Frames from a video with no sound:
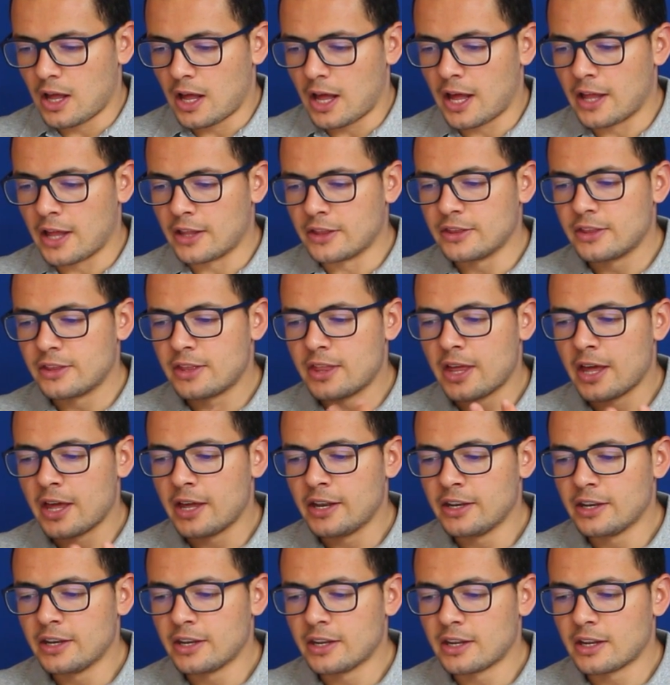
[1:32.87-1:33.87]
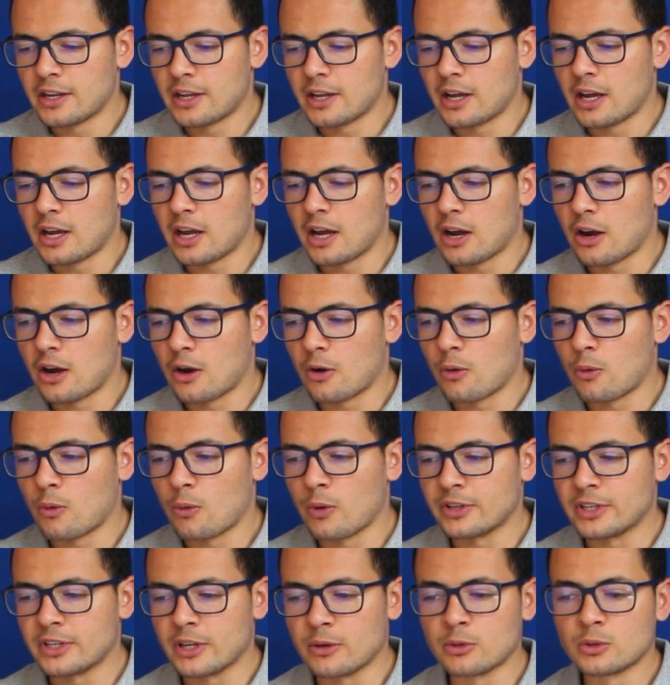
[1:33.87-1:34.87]
And then
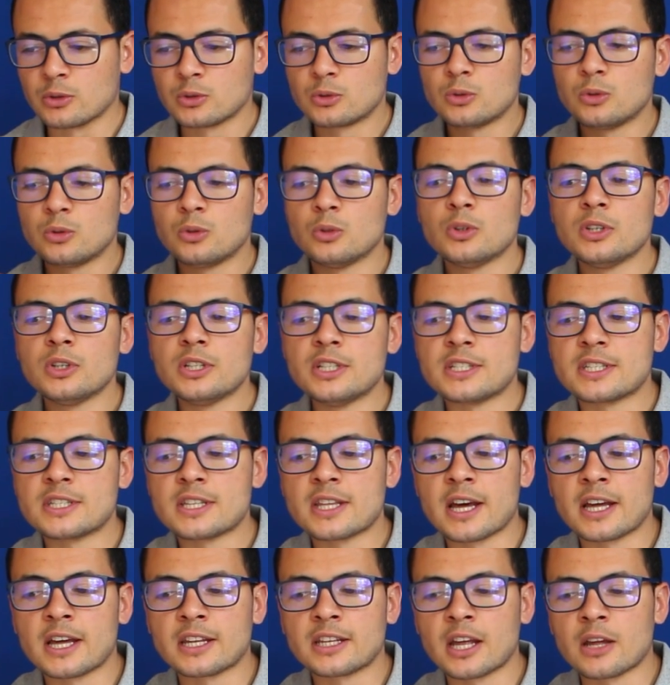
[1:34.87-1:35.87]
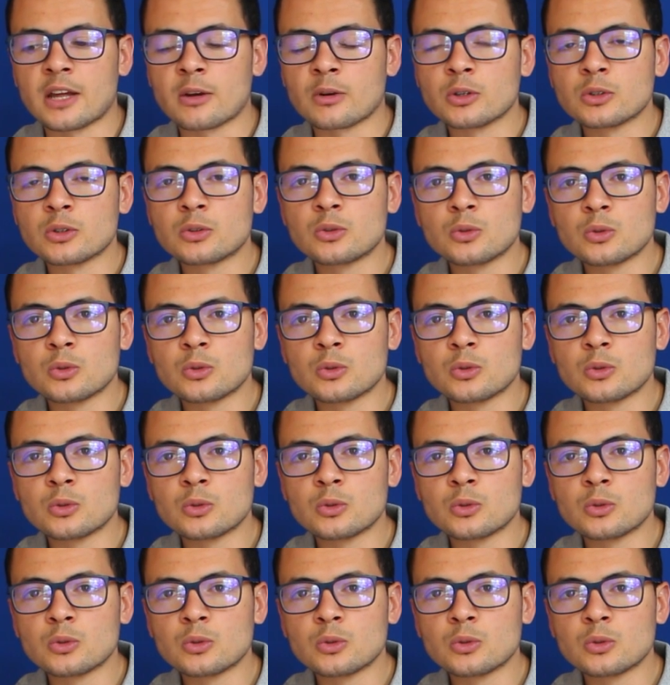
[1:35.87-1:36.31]
what I want to do is that I want